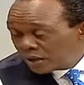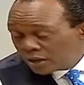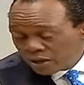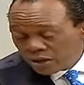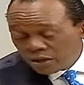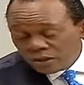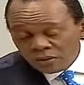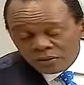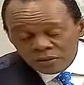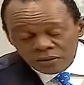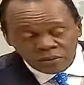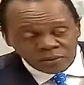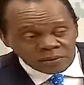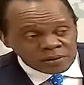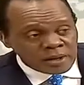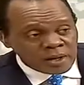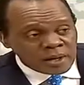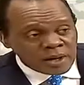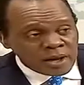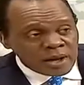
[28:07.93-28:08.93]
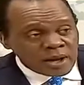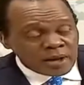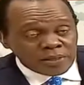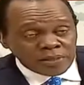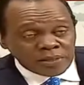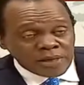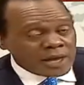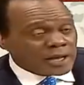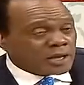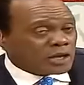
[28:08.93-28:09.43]
Thank you.
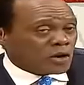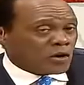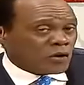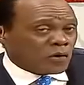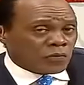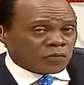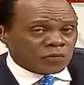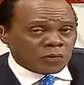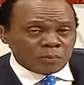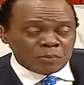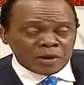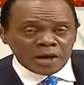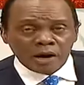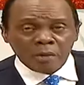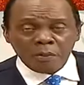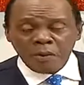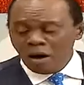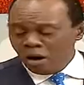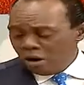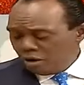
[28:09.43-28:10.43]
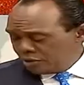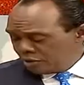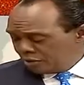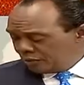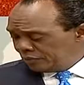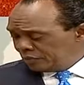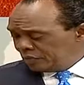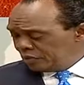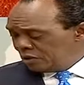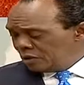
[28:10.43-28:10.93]
And thank you for being a part
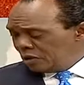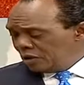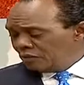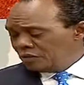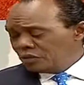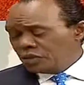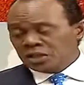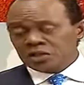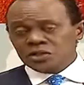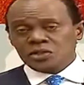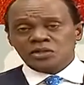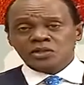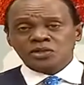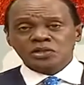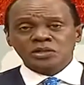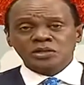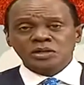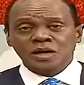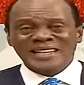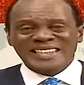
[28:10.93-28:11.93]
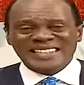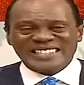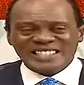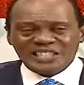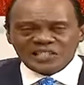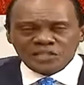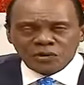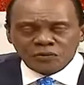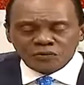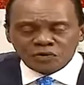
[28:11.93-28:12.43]
of this
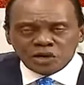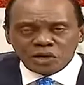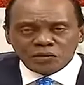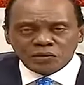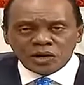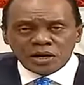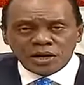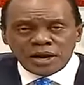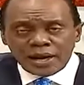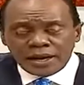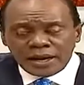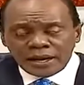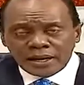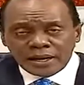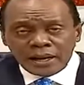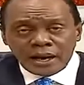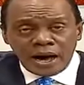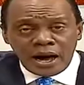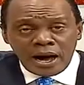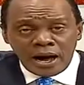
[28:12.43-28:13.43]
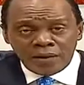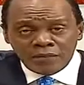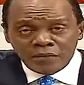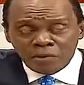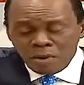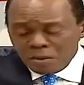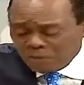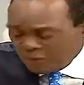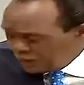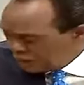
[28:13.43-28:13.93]
edition of Jeff Koinange
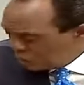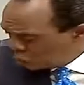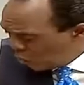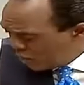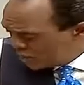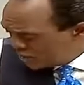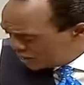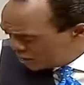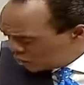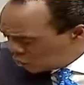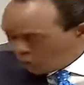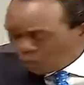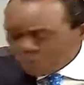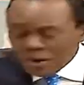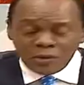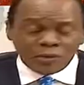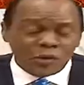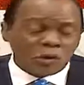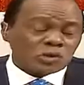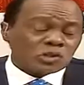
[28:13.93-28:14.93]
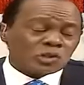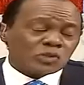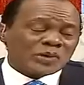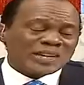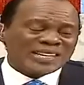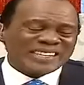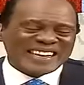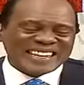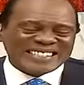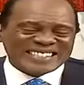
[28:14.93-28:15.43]
Live. Remember, if it's Wednesday, it's all about those
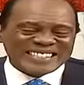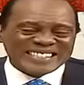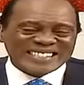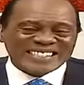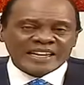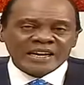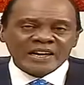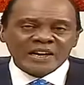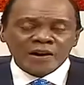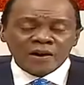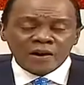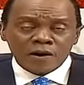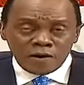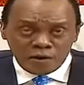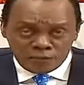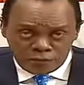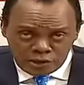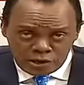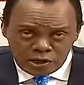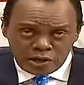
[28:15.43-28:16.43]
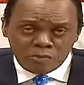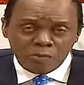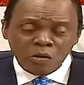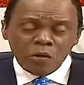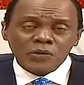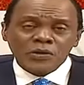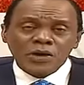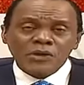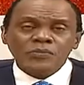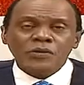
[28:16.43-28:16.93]
3 letters on the
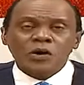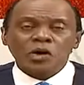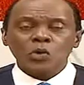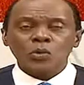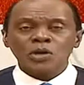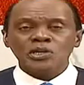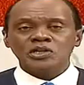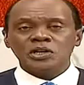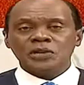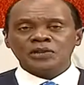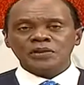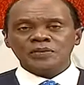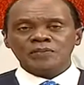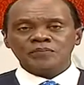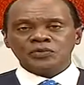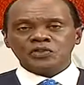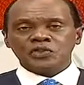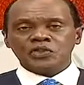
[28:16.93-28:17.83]
keyboard that follow each other.